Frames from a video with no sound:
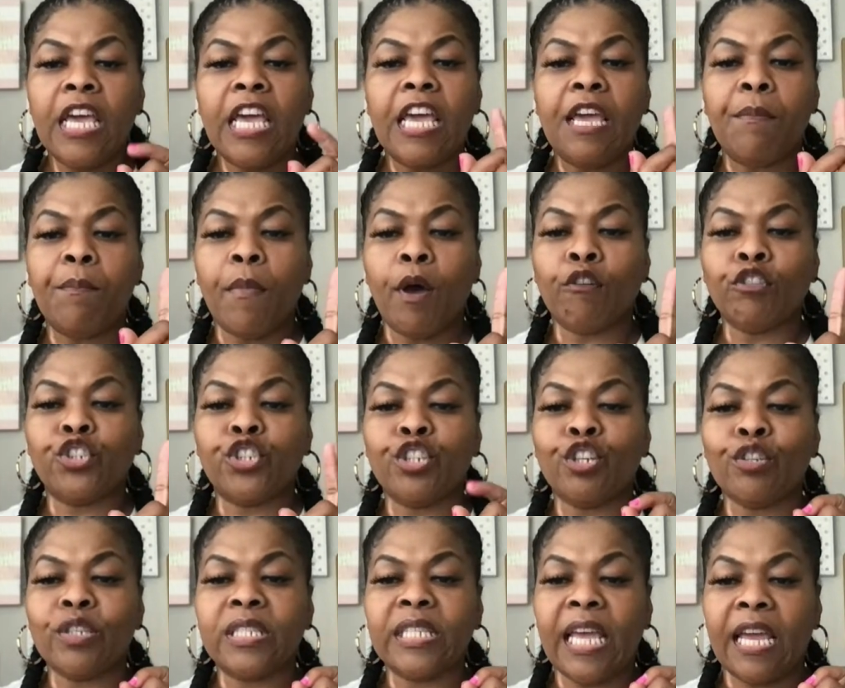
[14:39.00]

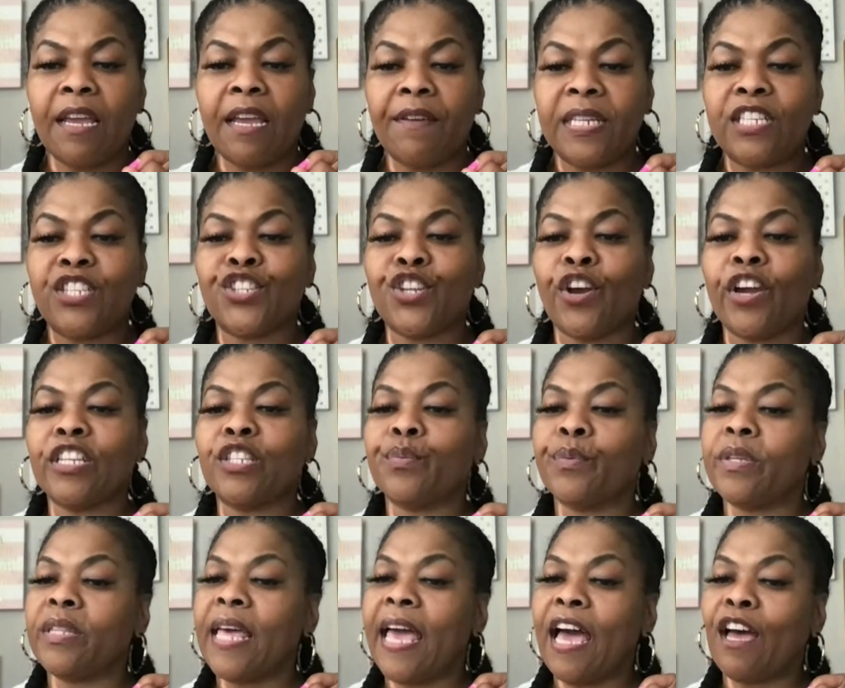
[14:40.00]
emotional safety starts
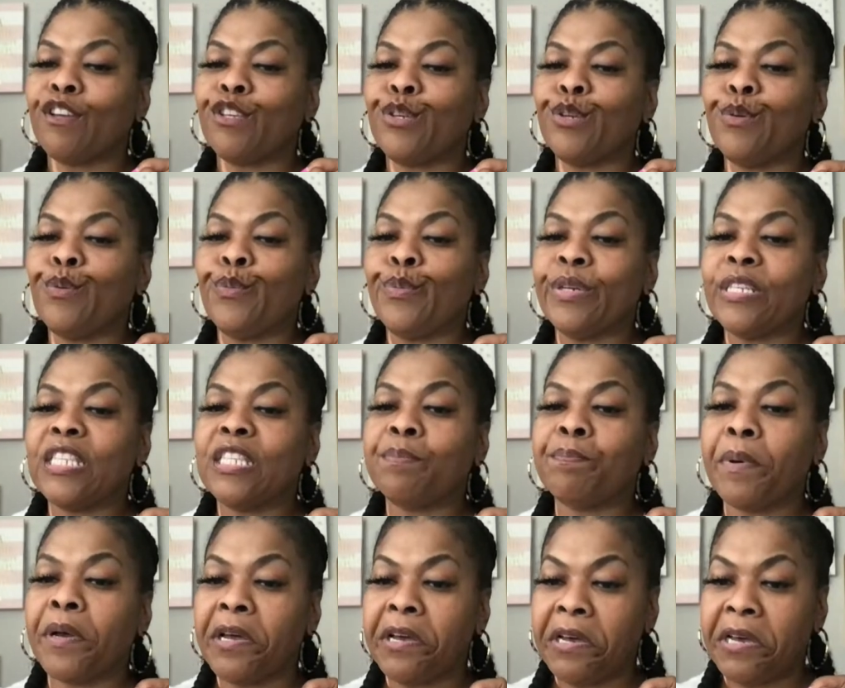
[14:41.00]
with how you
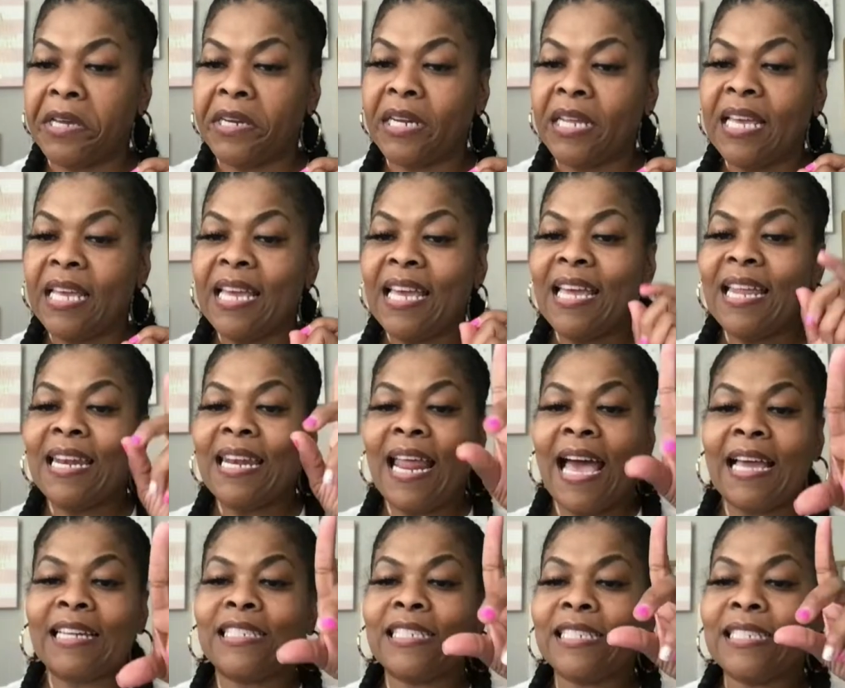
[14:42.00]
respond,
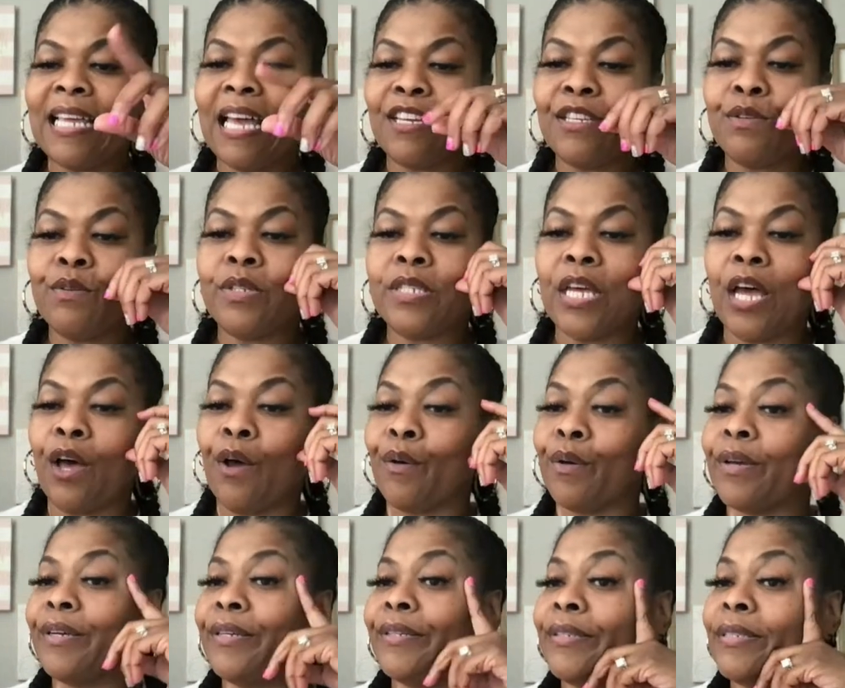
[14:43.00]
not just how you talk.